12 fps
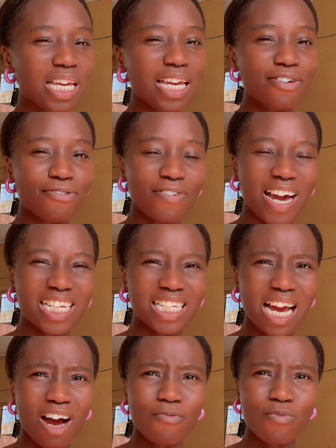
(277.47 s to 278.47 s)
if I didn't
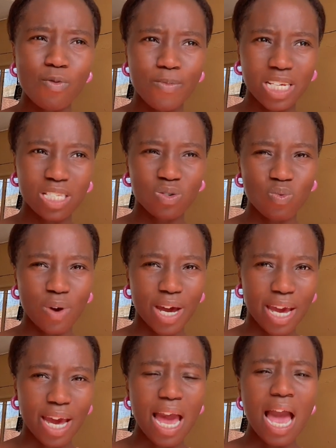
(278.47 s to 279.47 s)
have moments where